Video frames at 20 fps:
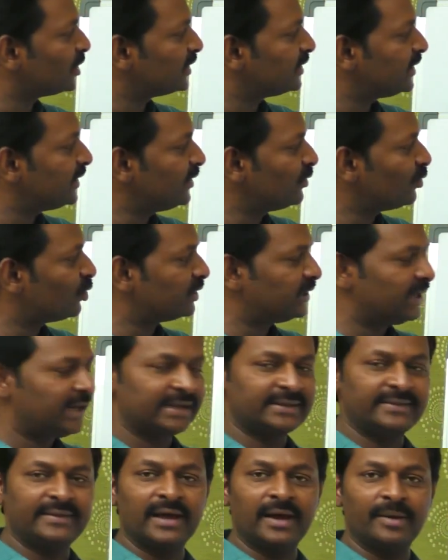kuda dinni
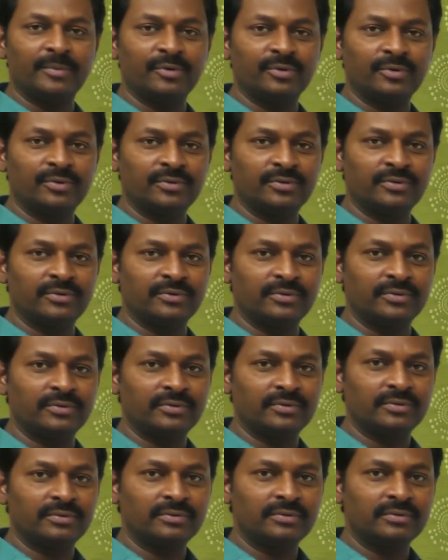odileddamu.
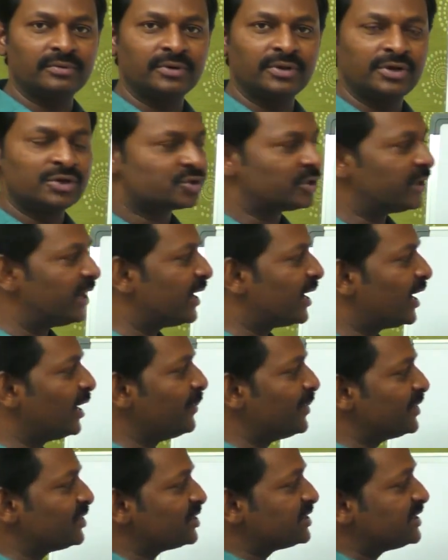So, yeng gani
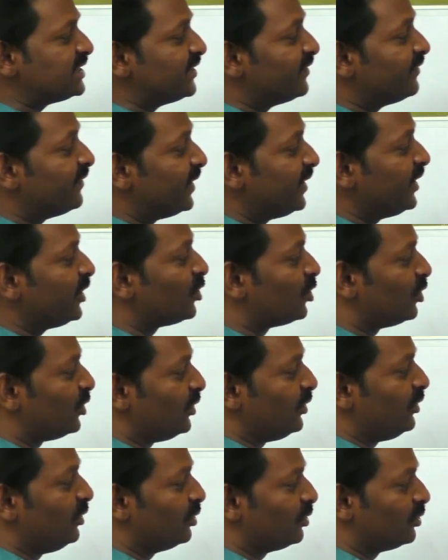pesu chivari
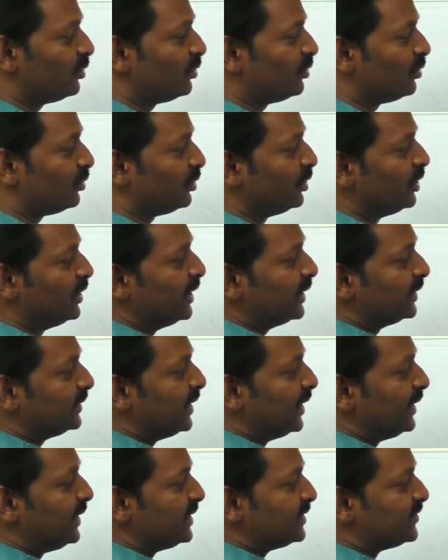rondu,
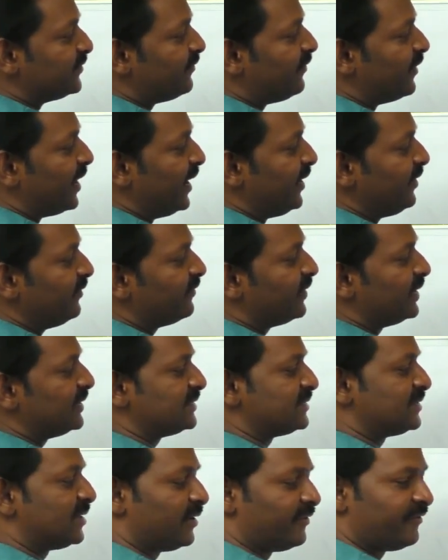that is 5
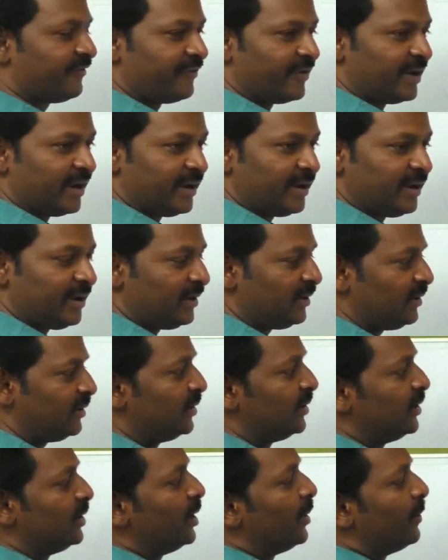1s are 5
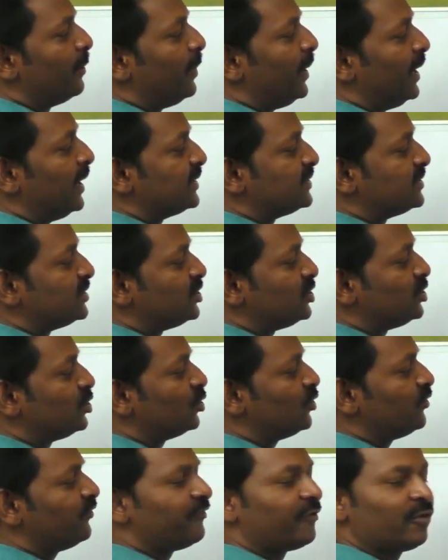plus
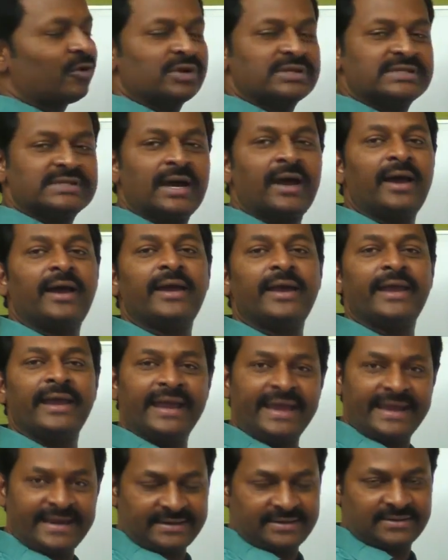2 4s are
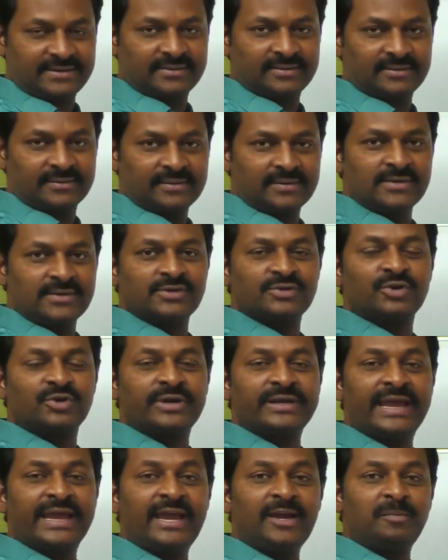8. So,
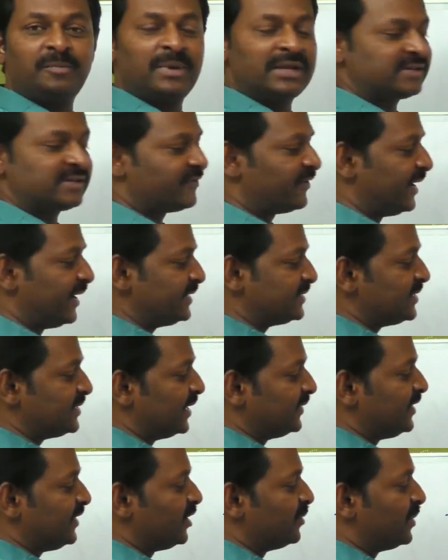8 plus 5 is
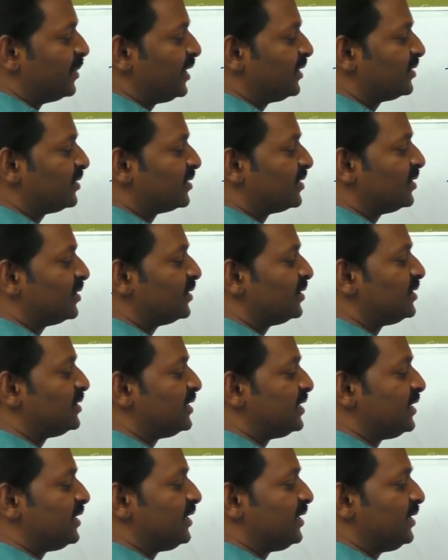nothing but
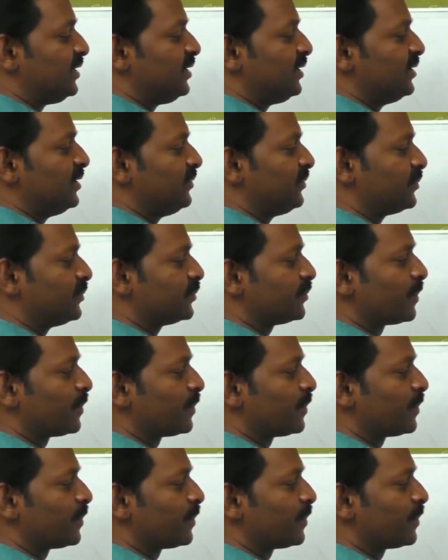13